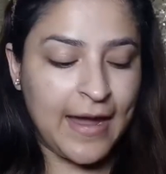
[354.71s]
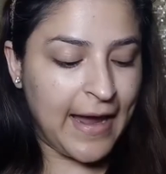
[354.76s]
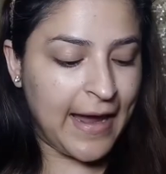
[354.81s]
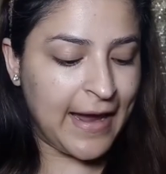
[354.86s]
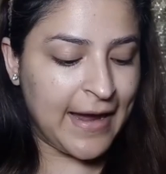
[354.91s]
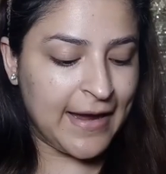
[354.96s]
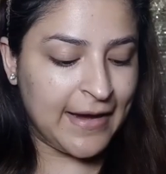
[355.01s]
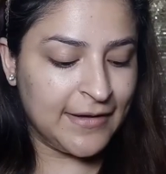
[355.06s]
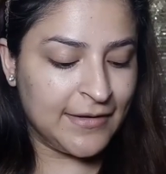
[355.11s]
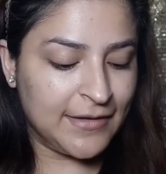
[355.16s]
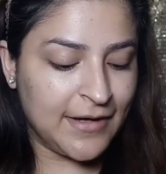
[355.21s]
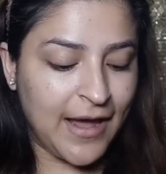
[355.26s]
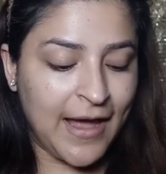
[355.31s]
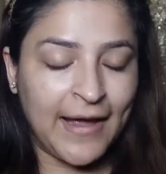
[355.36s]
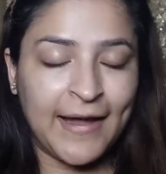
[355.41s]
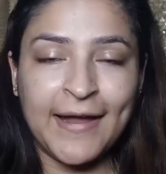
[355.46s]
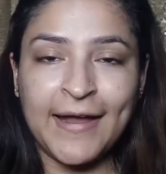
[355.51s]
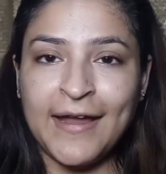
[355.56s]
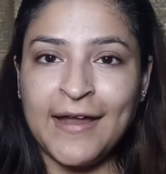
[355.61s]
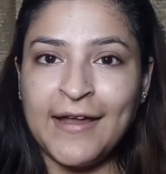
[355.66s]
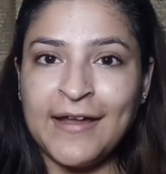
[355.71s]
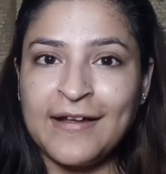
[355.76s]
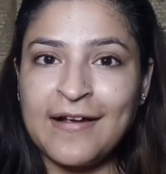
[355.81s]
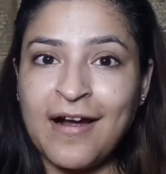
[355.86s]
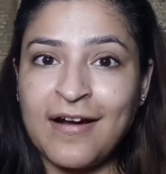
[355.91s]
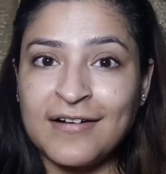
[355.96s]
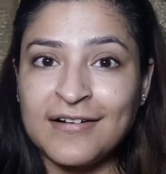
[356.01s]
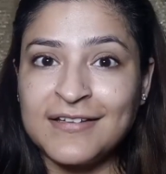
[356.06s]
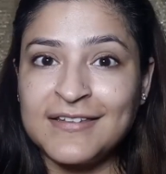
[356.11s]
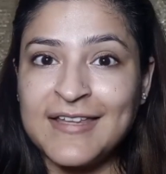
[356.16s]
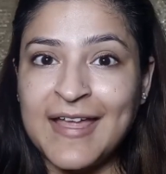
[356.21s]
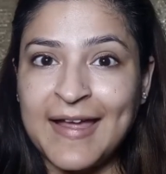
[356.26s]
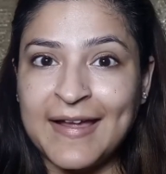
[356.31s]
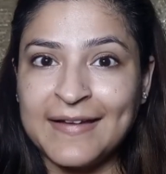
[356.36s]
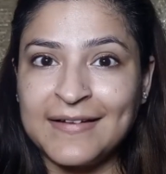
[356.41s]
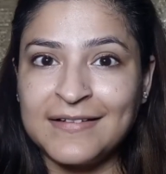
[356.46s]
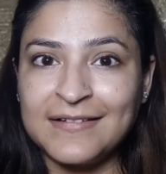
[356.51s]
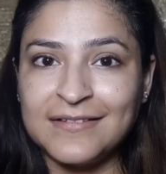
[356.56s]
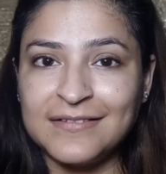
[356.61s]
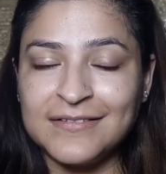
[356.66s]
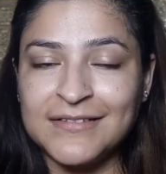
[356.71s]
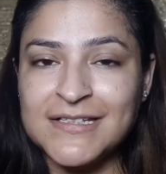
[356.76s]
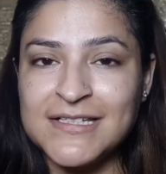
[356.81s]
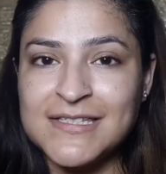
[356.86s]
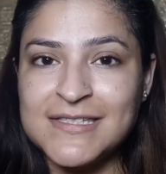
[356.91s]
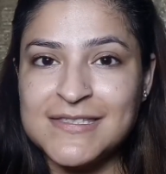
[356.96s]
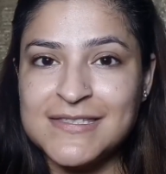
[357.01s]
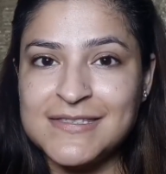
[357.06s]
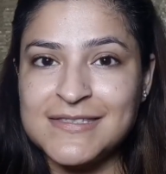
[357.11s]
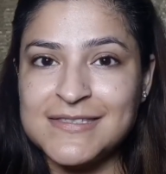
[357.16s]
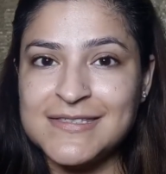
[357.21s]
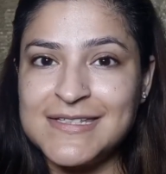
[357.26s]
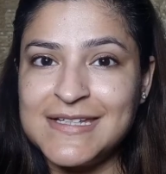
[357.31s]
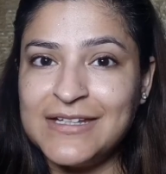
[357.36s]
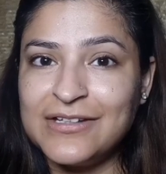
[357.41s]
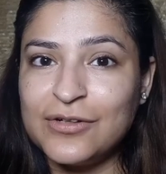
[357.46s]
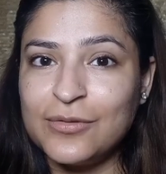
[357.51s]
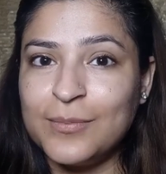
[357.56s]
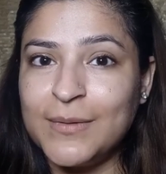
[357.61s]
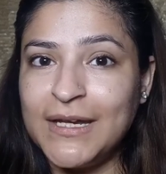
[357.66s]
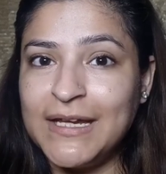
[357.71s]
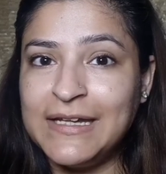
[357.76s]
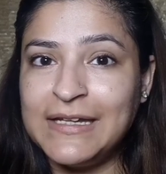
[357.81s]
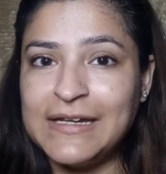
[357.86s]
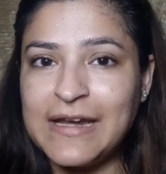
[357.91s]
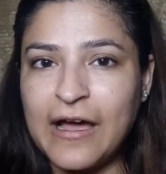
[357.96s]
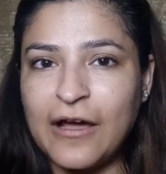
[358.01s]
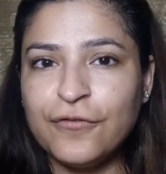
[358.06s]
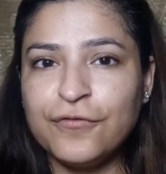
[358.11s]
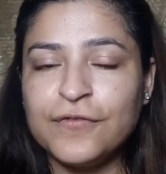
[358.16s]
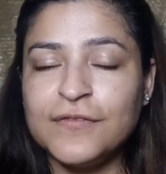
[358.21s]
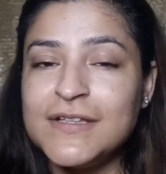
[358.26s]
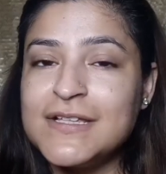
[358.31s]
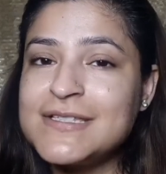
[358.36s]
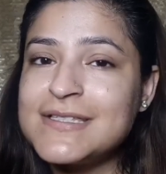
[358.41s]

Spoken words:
and I can't thank this serum enough.